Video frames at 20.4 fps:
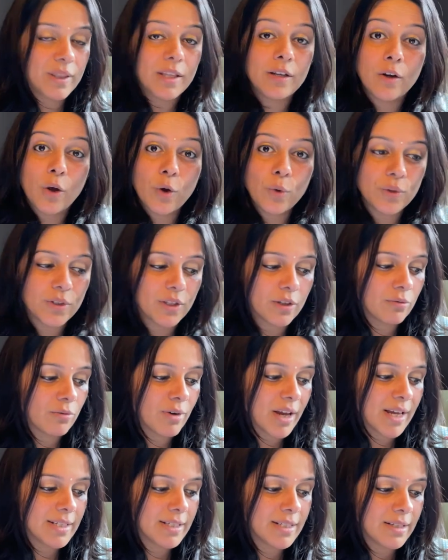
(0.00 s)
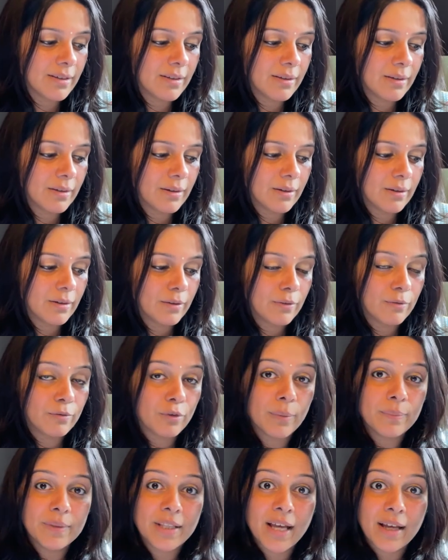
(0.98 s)
with a note that read,
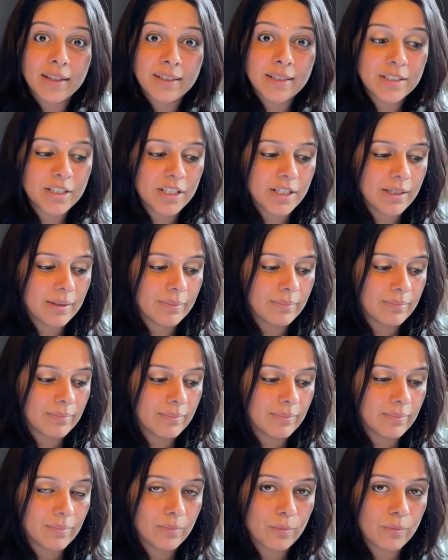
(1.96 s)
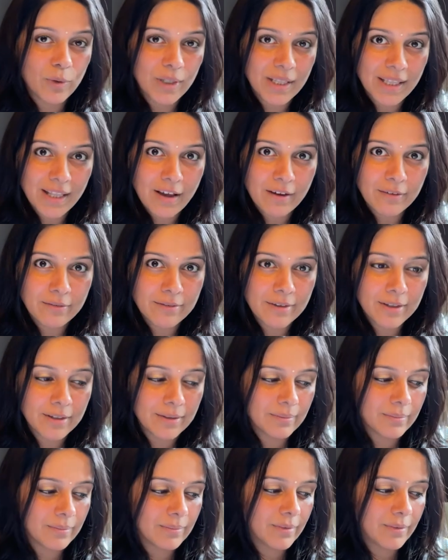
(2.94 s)
From Dadaji, with love.
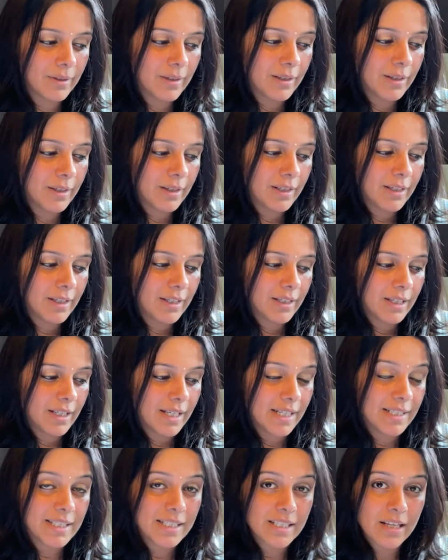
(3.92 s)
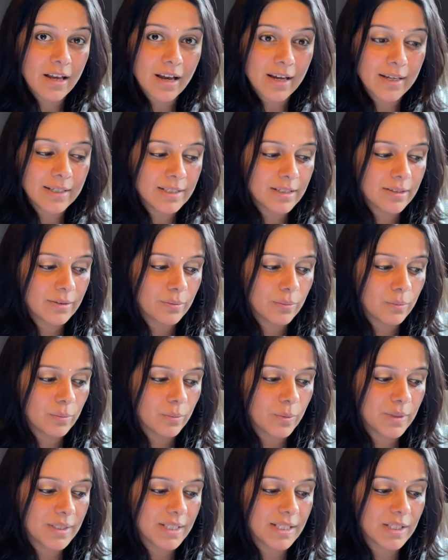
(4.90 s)
Inside
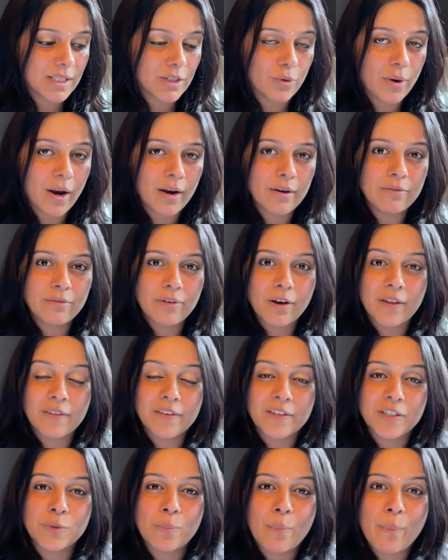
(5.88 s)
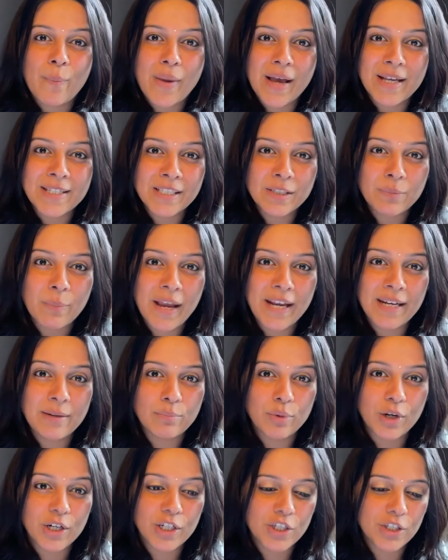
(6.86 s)
was his grandfather's best
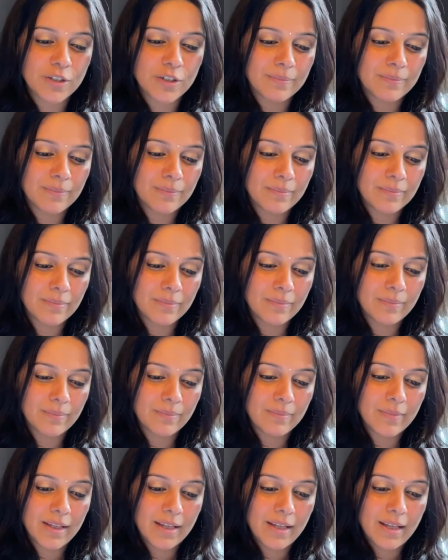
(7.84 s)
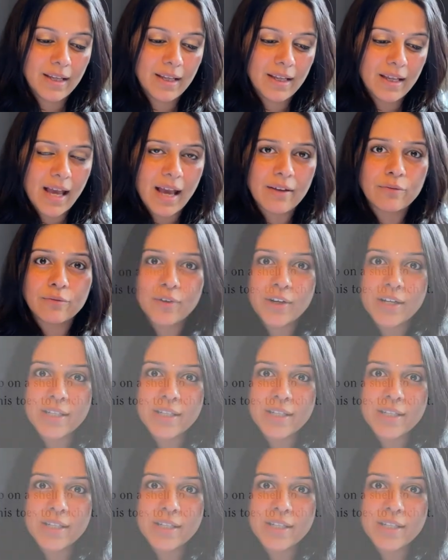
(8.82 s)
paintbrush. At